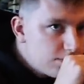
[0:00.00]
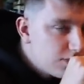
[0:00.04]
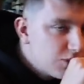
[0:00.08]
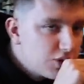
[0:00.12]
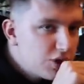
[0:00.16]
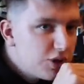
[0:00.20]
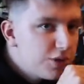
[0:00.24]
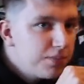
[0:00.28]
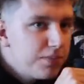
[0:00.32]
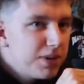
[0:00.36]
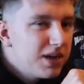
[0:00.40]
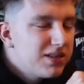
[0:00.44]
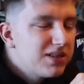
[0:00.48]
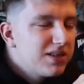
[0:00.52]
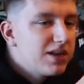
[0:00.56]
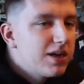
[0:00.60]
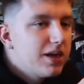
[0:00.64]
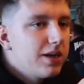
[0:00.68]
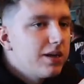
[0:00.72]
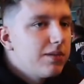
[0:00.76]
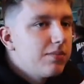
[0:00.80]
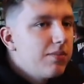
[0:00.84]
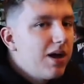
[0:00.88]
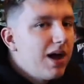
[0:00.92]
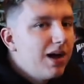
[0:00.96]
Too busy,
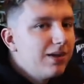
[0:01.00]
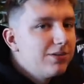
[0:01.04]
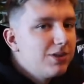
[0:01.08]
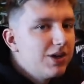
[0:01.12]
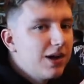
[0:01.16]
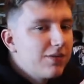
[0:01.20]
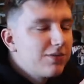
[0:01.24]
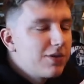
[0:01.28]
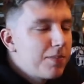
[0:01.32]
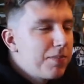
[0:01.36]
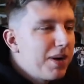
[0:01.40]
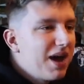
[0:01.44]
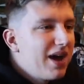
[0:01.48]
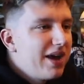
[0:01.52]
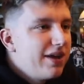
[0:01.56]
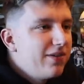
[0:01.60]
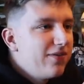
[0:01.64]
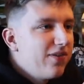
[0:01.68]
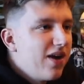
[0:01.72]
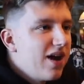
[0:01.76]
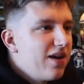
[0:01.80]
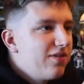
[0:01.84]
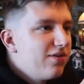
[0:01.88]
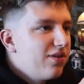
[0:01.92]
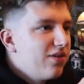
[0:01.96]
and you have to pay
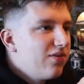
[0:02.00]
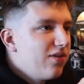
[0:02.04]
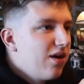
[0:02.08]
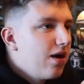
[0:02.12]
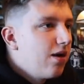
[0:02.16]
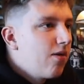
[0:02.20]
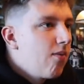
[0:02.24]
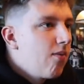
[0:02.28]
for everything.